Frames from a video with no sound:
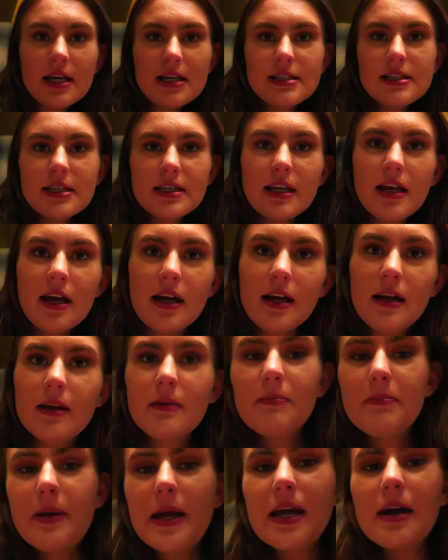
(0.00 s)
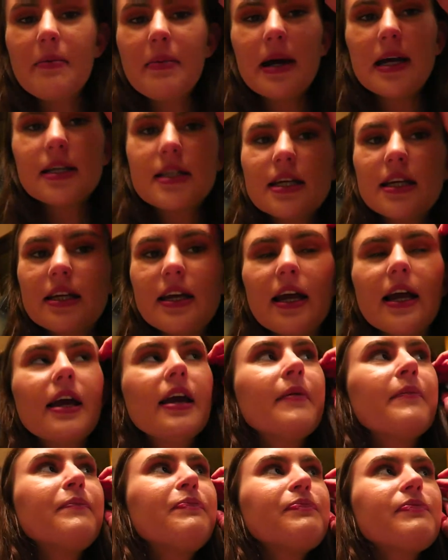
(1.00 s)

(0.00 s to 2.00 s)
tasted like beer, basically.